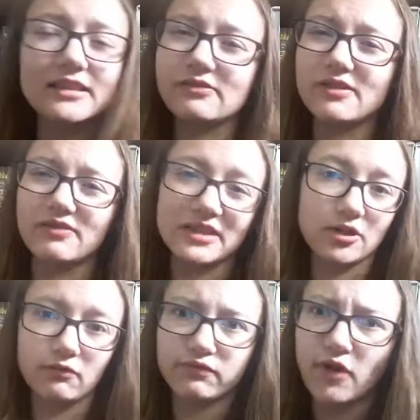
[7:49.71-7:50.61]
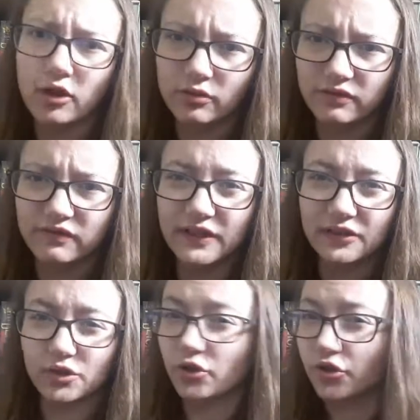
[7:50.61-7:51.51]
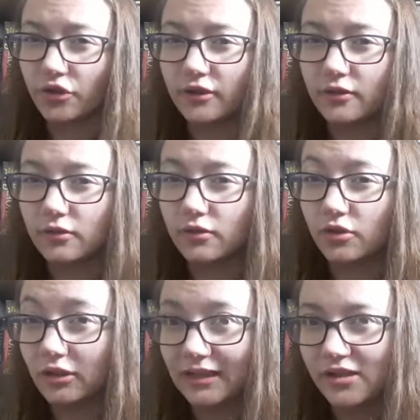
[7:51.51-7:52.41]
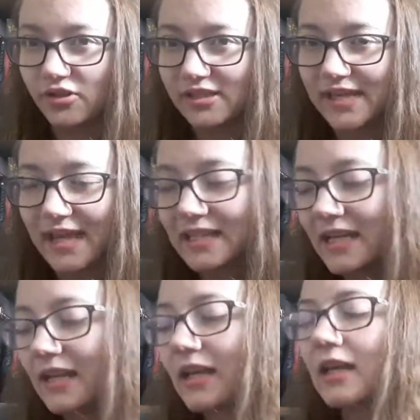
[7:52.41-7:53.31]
even if they don't follow the field or thoroughly understand it,